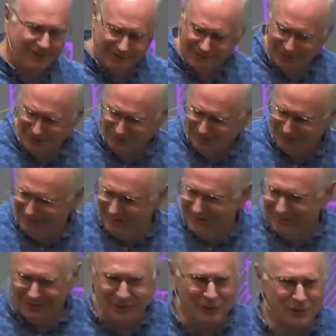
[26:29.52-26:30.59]
you know,
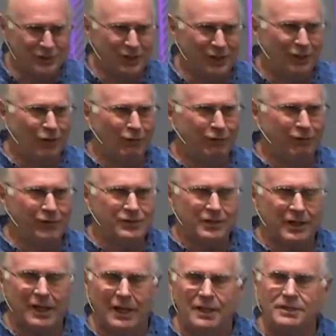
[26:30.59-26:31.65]
like who's going to go first?
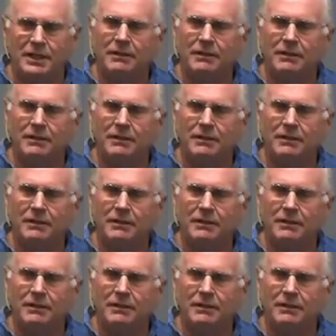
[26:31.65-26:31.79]
See,